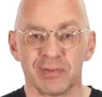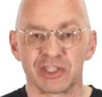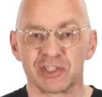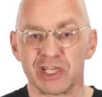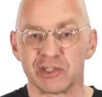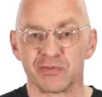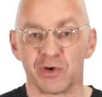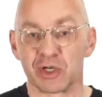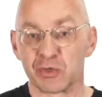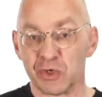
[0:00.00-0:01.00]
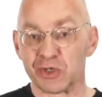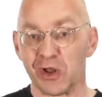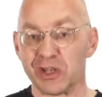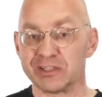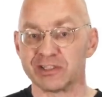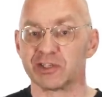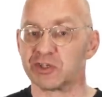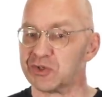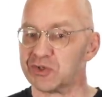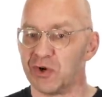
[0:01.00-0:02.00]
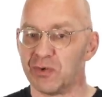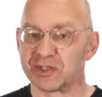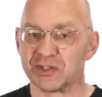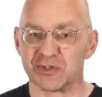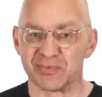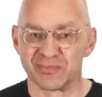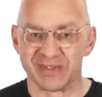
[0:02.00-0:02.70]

to make change for a googol Dollars, you know what to do.